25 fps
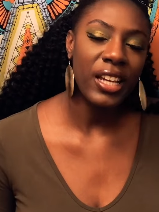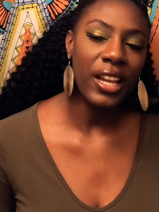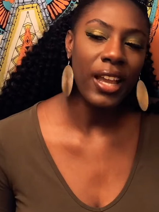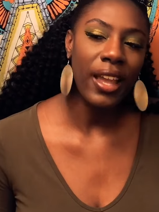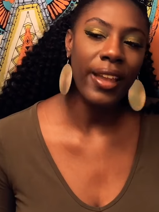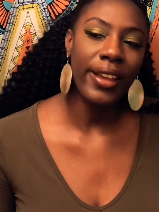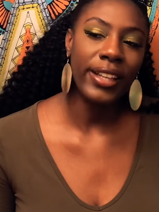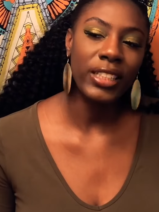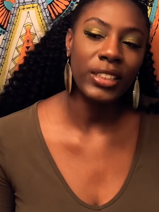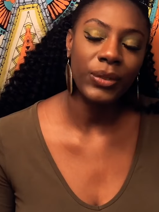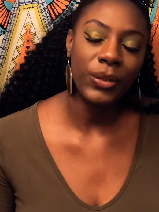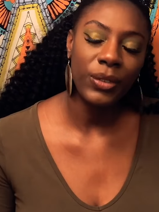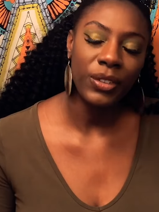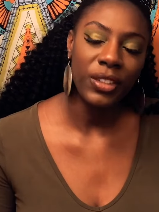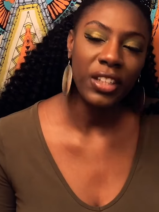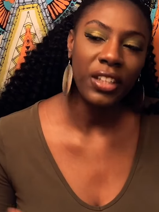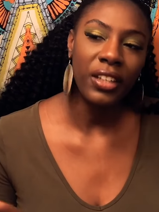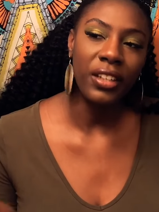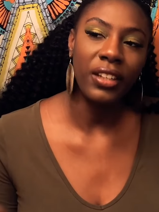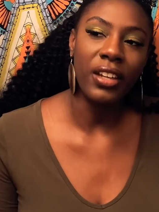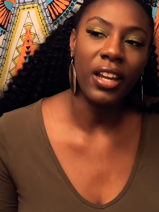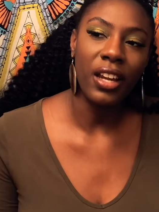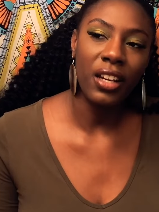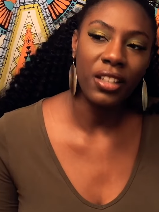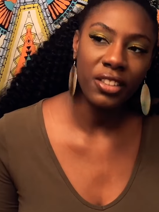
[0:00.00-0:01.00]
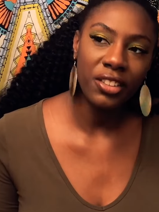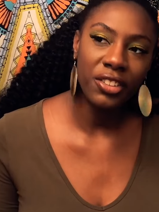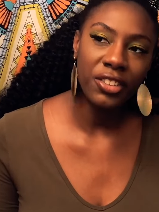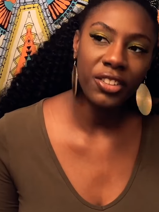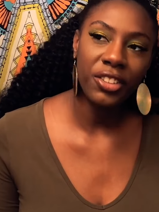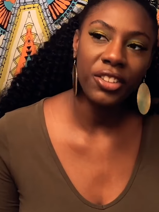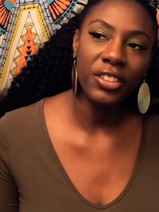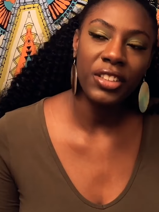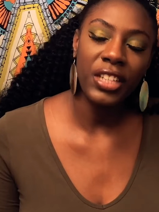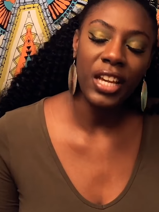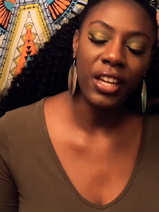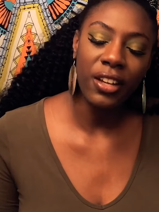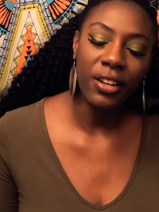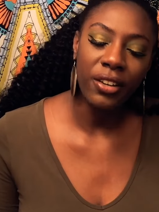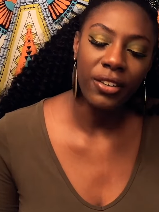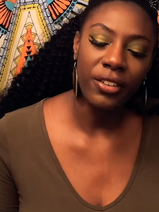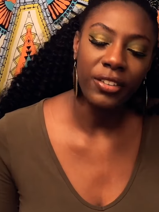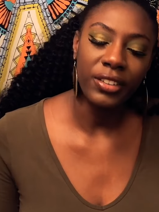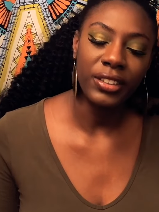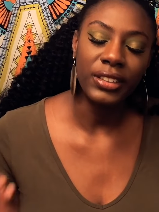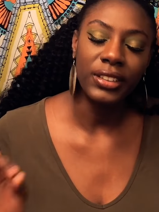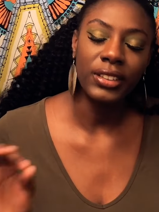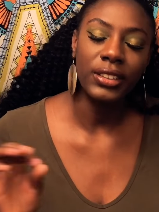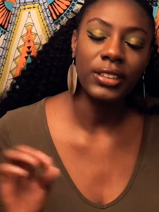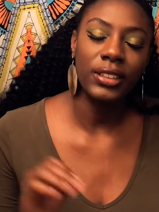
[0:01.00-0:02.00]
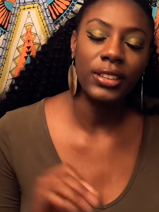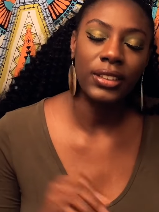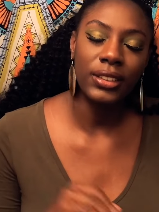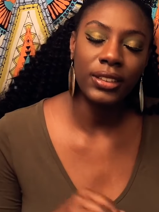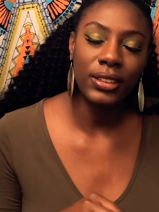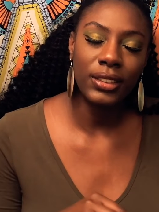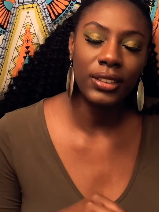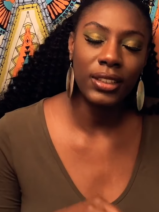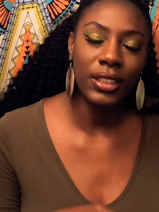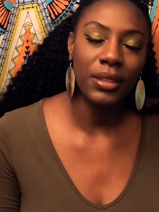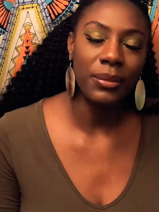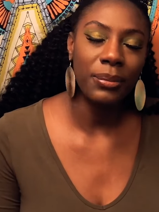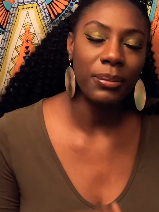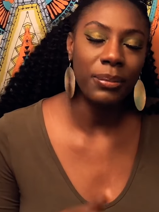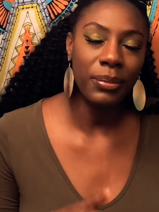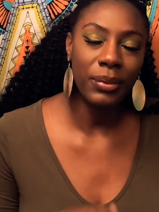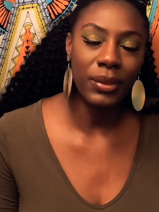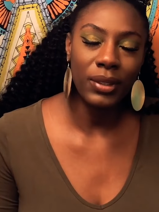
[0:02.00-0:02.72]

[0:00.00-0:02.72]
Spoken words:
I asked for the doctor, not her assistant.